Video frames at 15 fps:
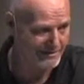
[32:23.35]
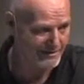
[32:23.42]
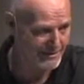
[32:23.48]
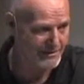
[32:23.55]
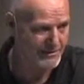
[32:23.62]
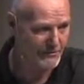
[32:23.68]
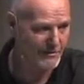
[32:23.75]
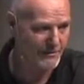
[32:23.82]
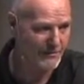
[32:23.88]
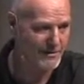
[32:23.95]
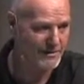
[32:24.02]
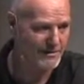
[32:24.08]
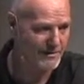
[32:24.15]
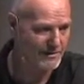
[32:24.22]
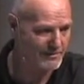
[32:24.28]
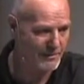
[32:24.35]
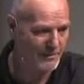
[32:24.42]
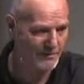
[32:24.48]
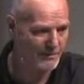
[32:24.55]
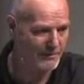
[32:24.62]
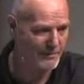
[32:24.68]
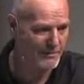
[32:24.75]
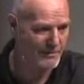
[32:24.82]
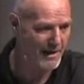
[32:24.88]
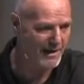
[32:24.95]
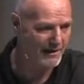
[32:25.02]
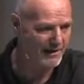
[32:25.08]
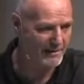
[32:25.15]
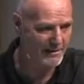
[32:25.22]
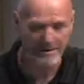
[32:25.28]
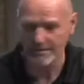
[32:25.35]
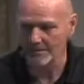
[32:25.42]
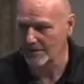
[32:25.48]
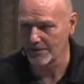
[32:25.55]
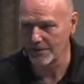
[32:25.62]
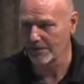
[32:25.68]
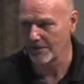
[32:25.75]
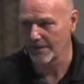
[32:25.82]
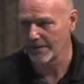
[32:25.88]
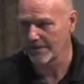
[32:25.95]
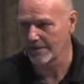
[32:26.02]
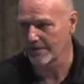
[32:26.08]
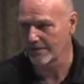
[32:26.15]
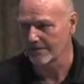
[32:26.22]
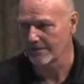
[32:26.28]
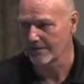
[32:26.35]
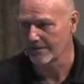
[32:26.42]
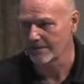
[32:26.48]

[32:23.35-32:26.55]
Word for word: This is from visitors, people from the mainland. They come in, they're only in here.